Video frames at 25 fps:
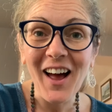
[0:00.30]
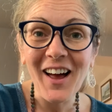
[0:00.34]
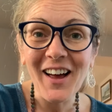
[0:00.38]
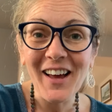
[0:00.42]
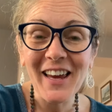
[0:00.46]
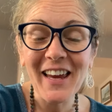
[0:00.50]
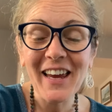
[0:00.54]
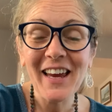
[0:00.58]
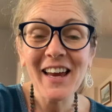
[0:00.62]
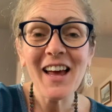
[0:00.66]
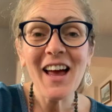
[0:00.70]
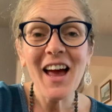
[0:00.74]

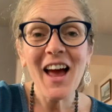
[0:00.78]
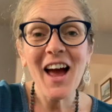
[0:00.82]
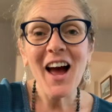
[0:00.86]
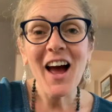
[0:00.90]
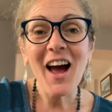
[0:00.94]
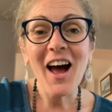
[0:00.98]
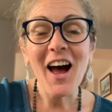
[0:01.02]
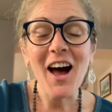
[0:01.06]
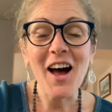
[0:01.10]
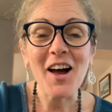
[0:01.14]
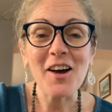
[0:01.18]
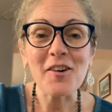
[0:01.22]
Hi,
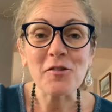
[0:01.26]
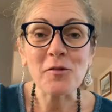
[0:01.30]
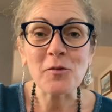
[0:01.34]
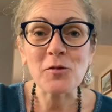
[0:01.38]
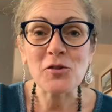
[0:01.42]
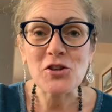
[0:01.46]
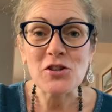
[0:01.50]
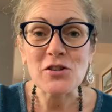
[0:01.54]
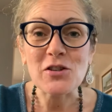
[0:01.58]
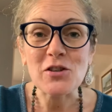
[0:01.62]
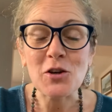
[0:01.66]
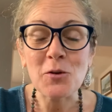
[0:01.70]
I've
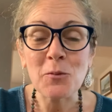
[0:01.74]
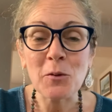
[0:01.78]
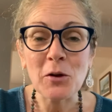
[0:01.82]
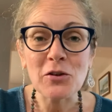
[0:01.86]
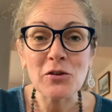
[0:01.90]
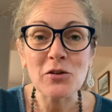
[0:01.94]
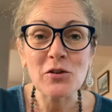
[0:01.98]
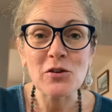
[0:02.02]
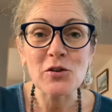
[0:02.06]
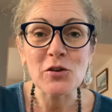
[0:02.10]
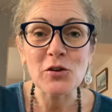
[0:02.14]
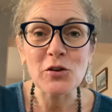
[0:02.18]
just come on
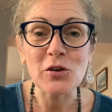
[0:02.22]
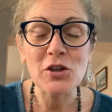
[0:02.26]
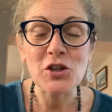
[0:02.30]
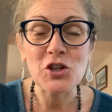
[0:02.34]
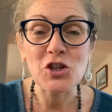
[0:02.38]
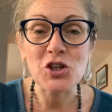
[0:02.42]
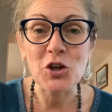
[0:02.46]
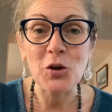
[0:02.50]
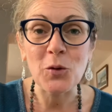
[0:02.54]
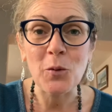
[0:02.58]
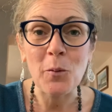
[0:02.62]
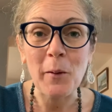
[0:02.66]
to teach
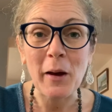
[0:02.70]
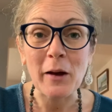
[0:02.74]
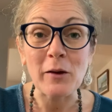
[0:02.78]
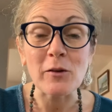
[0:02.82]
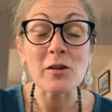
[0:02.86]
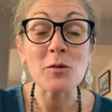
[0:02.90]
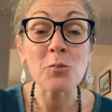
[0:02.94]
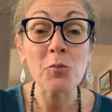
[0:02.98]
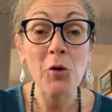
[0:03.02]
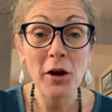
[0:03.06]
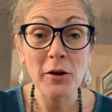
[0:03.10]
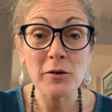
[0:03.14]
you about
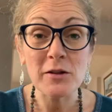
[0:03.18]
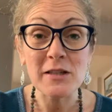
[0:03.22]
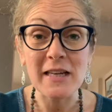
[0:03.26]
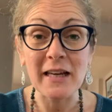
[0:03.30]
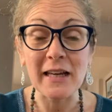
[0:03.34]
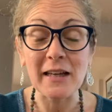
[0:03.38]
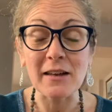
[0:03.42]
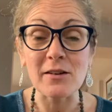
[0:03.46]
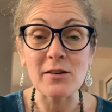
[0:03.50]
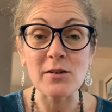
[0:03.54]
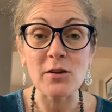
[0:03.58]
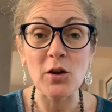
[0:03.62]

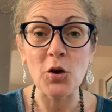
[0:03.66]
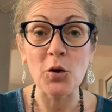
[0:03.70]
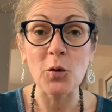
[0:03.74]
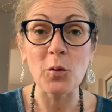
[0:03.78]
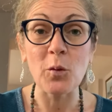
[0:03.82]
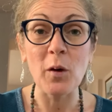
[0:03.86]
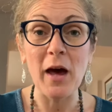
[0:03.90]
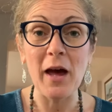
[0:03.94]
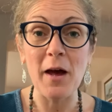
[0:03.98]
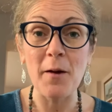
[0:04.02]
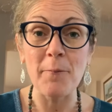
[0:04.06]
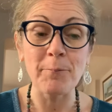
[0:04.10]
sprouting. So
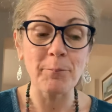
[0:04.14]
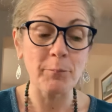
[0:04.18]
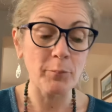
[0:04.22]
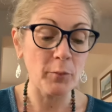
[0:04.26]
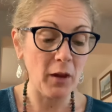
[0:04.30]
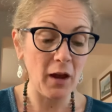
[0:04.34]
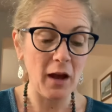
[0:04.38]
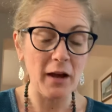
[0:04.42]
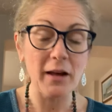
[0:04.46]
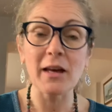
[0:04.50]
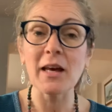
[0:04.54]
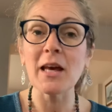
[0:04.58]

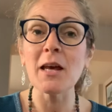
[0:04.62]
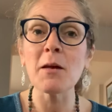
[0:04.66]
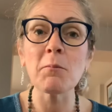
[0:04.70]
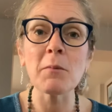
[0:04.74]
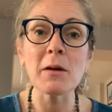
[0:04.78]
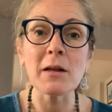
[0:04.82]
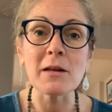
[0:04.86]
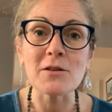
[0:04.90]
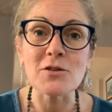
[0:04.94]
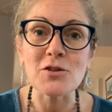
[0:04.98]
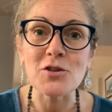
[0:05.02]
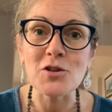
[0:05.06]
I keep
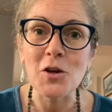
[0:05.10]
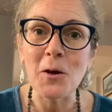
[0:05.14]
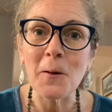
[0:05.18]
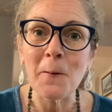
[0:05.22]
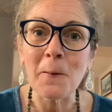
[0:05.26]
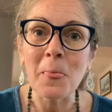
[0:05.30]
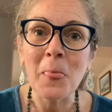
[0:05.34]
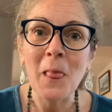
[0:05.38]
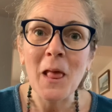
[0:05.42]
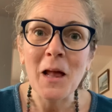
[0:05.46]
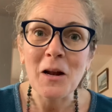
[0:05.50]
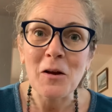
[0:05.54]
meaning to
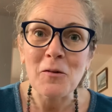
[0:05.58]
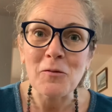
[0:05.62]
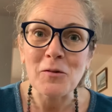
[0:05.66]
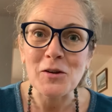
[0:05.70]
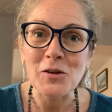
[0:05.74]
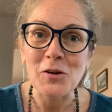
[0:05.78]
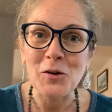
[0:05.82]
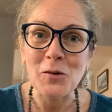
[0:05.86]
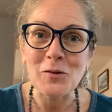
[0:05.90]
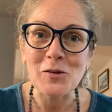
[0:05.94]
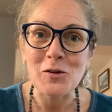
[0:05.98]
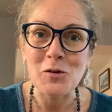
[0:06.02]
do a
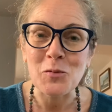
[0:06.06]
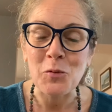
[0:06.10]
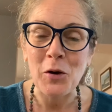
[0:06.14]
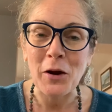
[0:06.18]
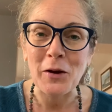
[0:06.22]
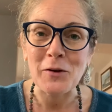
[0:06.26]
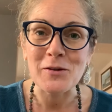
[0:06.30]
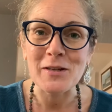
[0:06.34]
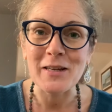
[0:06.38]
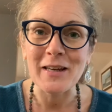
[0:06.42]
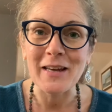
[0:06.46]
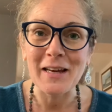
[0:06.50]
video on
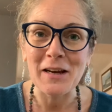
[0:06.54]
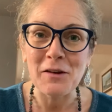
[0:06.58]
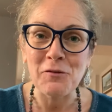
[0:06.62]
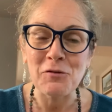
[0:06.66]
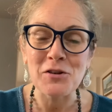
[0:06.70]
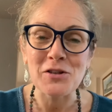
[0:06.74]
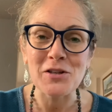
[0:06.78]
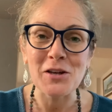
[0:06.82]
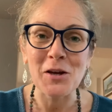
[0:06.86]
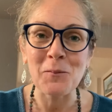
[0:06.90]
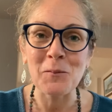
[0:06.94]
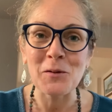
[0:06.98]
sprouting, and every
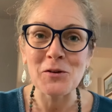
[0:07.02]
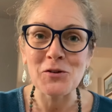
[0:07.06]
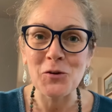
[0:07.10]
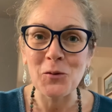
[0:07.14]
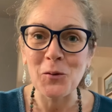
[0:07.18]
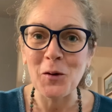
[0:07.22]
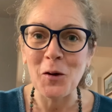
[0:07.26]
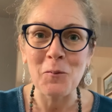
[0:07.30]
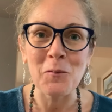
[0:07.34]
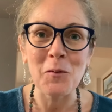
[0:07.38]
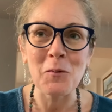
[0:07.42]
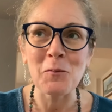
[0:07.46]
time I do
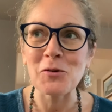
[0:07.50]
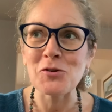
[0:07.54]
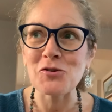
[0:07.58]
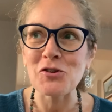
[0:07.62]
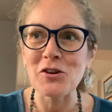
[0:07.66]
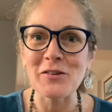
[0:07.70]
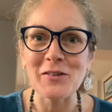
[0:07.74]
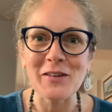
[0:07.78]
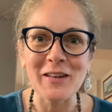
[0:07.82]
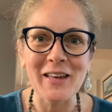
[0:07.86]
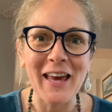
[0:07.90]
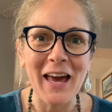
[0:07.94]
it I'm in my
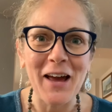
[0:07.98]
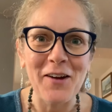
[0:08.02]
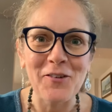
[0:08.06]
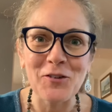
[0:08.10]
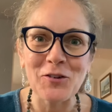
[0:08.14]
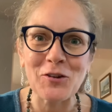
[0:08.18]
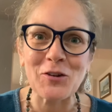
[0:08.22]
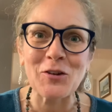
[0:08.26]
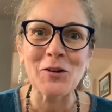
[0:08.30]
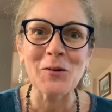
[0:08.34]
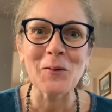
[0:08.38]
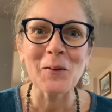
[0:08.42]
dressing
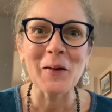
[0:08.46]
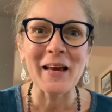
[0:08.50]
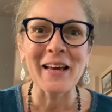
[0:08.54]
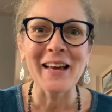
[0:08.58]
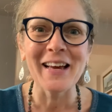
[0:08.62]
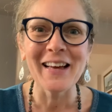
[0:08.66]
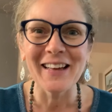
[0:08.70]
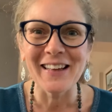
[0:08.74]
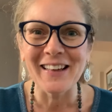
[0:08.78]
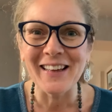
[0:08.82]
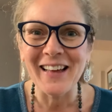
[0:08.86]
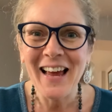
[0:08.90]
gown.
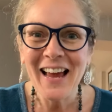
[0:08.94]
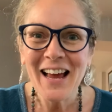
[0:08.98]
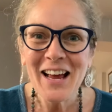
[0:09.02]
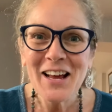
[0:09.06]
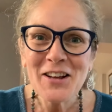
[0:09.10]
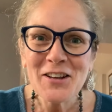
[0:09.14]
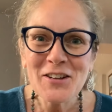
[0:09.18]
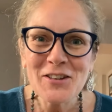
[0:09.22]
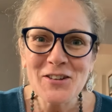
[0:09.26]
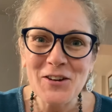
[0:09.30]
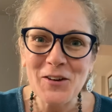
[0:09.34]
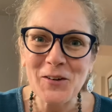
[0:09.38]

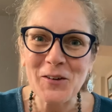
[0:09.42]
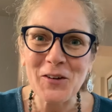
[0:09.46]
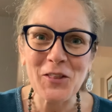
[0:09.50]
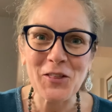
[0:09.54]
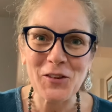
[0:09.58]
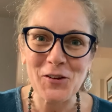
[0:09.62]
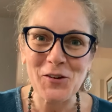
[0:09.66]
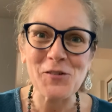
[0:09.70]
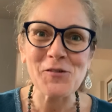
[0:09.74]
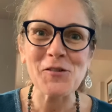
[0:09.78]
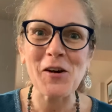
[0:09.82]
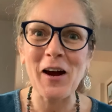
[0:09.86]
So I
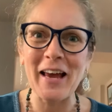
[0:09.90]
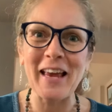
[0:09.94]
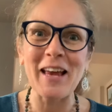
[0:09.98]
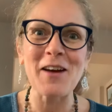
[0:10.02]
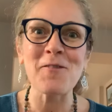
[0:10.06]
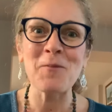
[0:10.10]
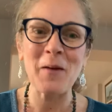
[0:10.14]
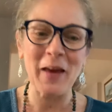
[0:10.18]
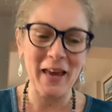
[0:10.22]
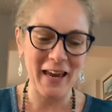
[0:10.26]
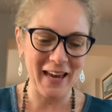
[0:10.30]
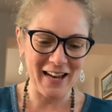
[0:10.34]
thought, right, I'm
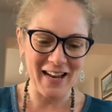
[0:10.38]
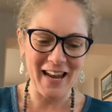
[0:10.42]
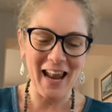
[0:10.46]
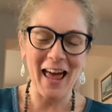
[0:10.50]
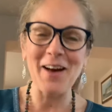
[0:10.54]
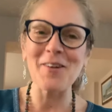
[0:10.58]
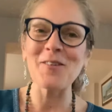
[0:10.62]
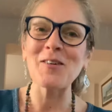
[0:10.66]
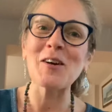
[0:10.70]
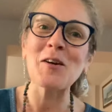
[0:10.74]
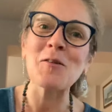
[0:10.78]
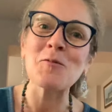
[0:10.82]
here
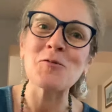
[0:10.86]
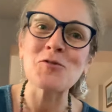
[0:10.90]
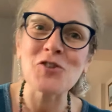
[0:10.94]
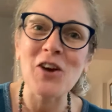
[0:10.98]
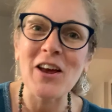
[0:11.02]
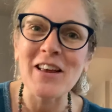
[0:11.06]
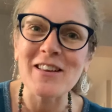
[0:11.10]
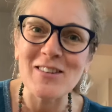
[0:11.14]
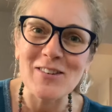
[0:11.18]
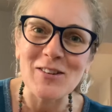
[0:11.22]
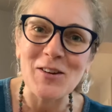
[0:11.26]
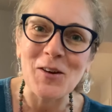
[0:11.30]
now and I'm
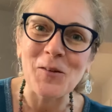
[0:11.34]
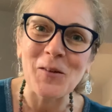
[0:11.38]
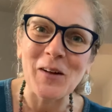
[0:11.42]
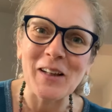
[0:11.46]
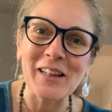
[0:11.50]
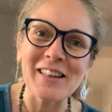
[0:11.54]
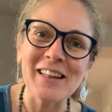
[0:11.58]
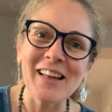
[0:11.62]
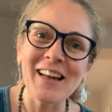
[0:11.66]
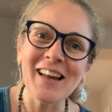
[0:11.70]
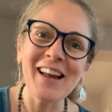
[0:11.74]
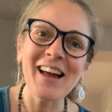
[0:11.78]
dressed,
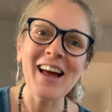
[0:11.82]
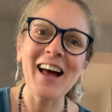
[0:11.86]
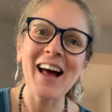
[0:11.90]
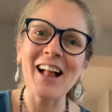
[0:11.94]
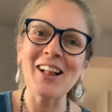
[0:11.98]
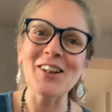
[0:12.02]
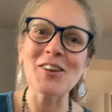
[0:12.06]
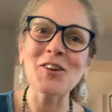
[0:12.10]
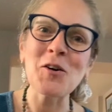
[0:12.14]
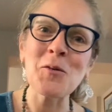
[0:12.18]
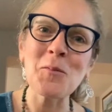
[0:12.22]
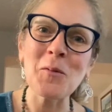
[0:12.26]
so I'll
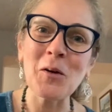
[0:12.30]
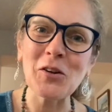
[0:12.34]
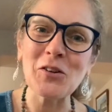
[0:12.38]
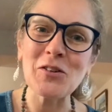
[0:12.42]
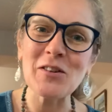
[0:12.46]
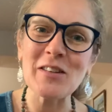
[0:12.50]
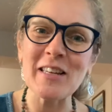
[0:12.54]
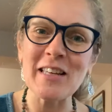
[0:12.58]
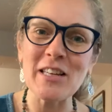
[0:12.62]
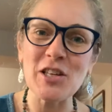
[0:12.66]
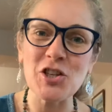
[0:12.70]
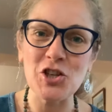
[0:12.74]
come on and
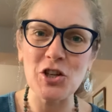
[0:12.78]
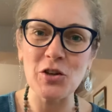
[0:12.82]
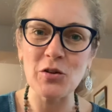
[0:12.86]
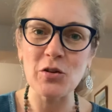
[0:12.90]
teach you.